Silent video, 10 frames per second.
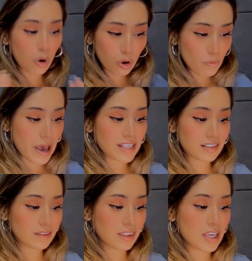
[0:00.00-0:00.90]
mess
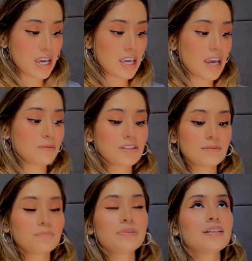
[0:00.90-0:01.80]
of the thing. And
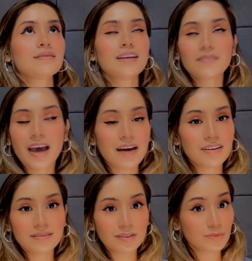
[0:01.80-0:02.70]
just please, if you
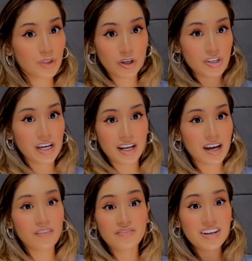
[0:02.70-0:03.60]
haven't, go check it
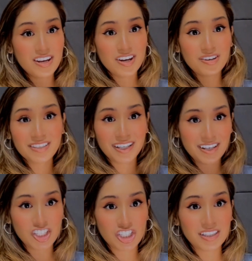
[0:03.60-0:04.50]
out. Veneer
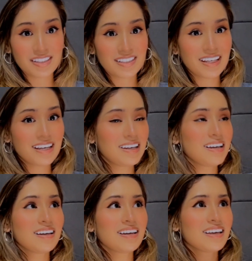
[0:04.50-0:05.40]
technicians,
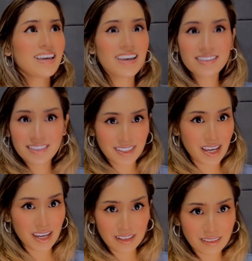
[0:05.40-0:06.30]

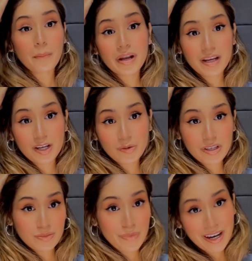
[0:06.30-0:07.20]
insane. But
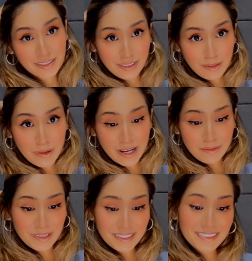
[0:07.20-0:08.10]
anyways, back to
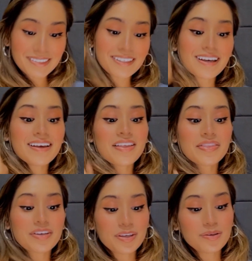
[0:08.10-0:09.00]
lobotomies.
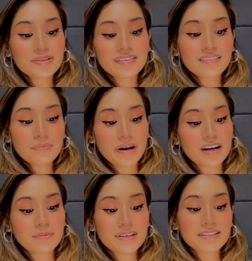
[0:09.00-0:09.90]
The use of
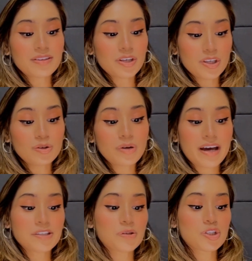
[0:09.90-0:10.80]
lobotomies in the
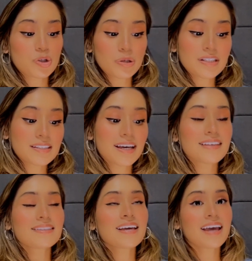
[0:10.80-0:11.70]
US was
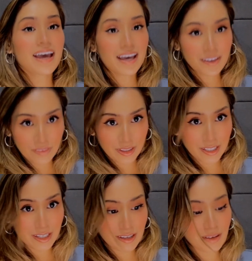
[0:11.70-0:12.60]
criticized
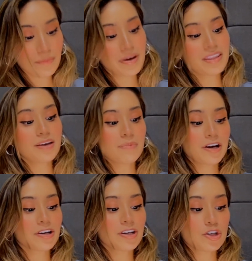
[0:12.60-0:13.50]
heavily by the
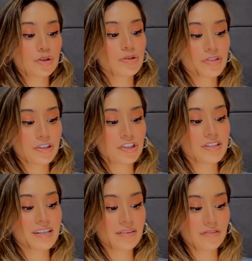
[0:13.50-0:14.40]
American
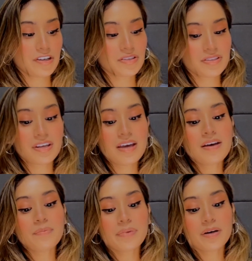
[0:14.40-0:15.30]
neurosurgeons at first,
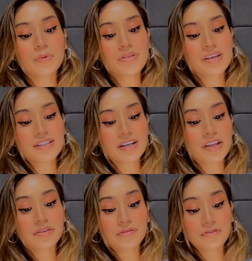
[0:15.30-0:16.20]
but when they saw
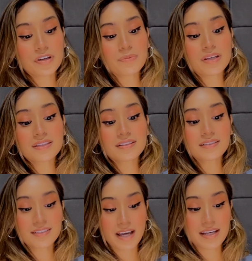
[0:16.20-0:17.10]
the Freeman's
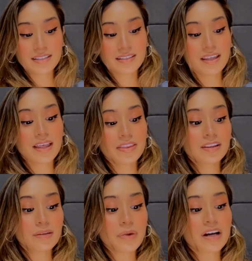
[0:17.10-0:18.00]
success, the
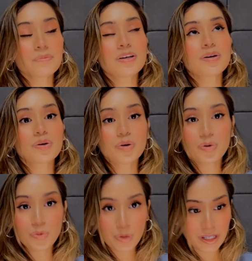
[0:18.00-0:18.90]
lobotomy
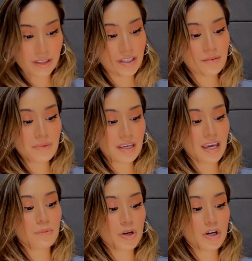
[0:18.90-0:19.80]
quickly
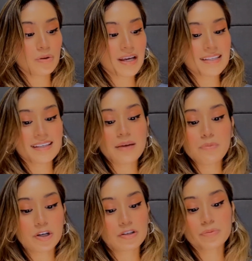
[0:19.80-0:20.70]
became known as a
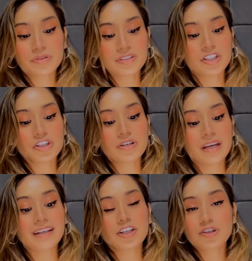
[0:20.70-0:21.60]
miracle procedure,
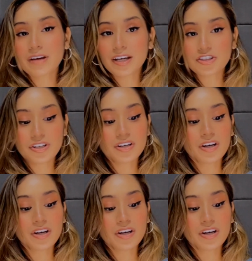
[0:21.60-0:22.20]
gaining traction